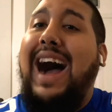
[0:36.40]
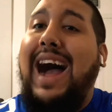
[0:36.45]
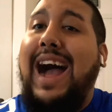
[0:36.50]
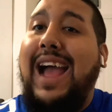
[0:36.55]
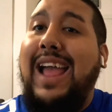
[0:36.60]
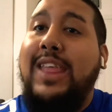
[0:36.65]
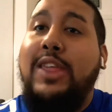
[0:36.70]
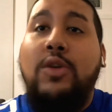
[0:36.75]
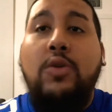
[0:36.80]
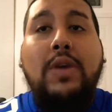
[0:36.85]

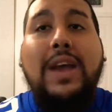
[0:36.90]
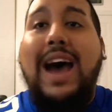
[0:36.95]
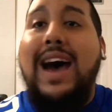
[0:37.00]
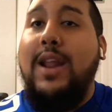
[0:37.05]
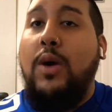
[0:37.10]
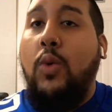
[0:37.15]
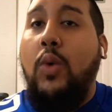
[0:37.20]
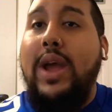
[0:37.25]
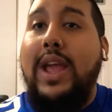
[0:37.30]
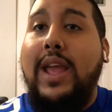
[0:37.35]
you got
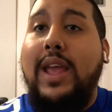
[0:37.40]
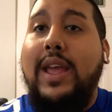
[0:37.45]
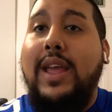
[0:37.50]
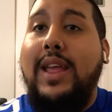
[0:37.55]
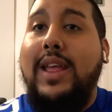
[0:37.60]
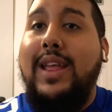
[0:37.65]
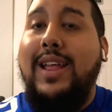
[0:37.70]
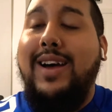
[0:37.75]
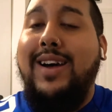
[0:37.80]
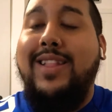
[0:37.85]
to wait
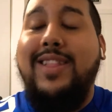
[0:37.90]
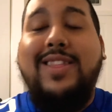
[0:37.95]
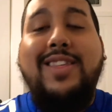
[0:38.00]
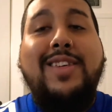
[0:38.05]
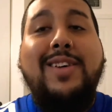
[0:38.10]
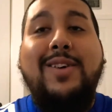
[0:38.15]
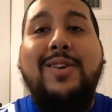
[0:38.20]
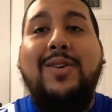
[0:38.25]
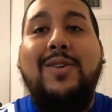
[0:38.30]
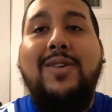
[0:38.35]

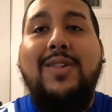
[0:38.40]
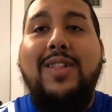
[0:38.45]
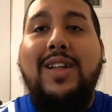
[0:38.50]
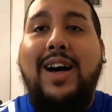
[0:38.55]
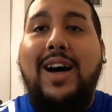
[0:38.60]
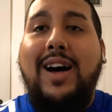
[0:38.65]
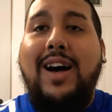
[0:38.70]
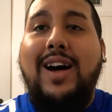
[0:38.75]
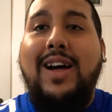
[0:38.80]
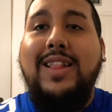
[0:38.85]
until
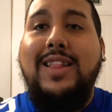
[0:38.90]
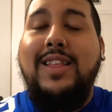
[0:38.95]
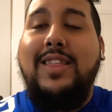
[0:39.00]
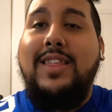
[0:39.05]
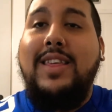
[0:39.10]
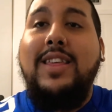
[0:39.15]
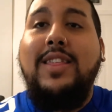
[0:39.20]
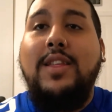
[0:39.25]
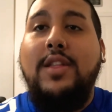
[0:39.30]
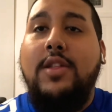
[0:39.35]
the
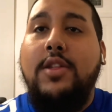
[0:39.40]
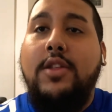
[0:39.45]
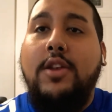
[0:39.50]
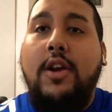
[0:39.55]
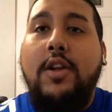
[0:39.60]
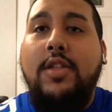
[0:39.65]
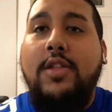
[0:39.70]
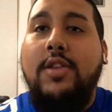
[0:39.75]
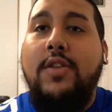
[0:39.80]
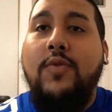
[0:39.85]
season
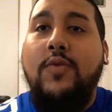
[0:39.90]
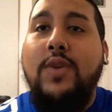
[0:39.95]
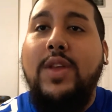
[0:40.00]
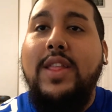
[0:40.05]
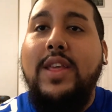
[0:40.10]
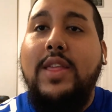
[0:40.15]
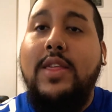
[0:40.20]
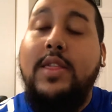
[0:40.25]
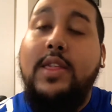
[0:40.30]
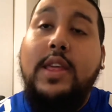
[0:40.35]
starts to
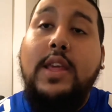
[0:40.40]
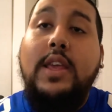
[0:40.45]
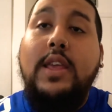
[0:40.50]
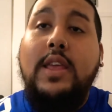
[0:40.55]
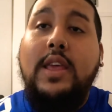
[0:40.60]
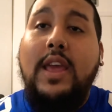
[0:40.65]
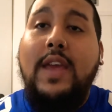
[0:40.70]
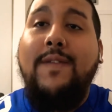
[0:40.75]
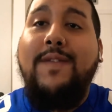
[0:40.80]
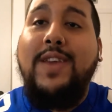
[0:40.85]
really
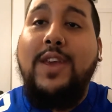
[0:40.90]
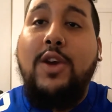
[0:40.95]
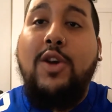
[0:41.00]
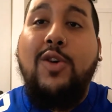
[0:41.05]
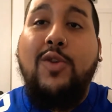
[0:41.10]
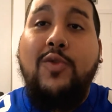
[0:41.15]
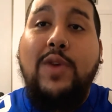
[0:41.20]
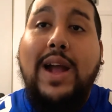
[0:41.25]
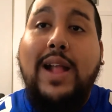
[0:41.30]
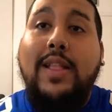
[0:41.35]
see if he
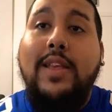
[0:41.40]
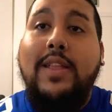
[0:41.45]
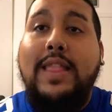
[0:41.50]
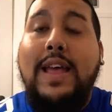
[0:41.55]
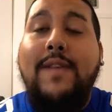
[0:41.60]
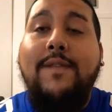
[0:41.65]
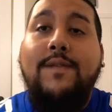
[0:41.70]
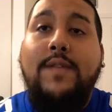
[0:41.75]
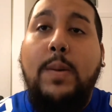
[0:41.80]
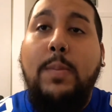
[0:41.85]
corrected
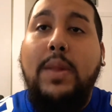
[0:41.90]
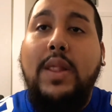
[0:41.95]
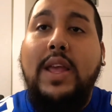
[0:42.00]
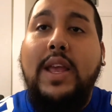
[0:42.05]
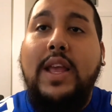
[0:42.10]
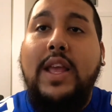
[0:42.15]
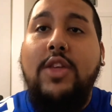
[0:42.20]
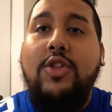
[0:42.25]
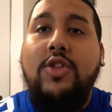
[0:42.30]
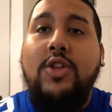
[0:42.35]
that
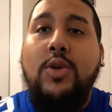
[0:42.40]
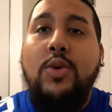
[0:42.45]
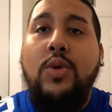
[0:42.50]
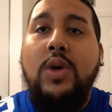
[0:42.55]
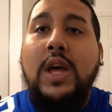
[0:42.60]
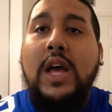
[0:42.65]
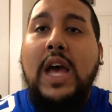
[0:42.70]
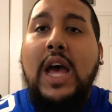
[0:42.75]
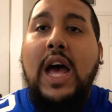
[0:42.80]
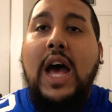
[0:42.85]
fumbling issue.
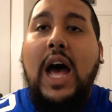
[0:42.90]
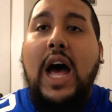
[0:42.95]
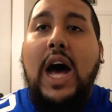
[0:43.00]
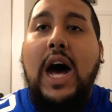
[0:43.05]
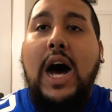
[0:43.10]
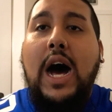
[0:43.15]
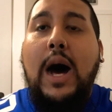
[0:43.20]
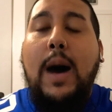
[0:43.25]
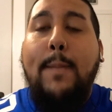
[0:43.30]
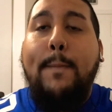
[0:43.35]

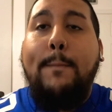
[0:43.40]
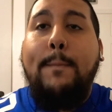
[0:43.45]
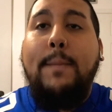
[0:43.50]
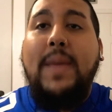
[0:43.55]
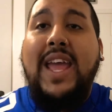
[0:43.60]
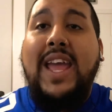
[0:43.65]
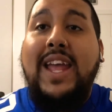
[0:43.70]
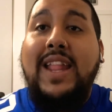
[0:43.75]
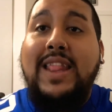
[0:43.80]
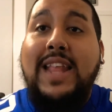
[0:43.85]

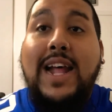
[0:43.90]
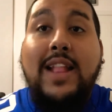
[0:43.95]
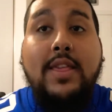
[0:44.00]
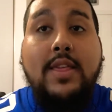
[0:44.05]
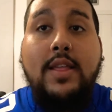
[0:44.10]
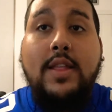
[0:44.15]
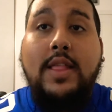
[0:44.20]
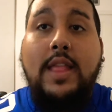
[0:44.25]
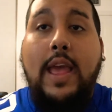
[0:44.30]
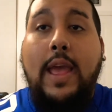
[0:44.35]
And that's
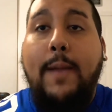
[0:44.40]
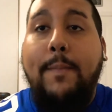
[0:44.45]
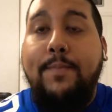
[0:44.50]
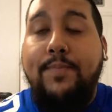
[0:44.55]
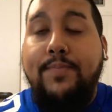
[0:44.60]
the thing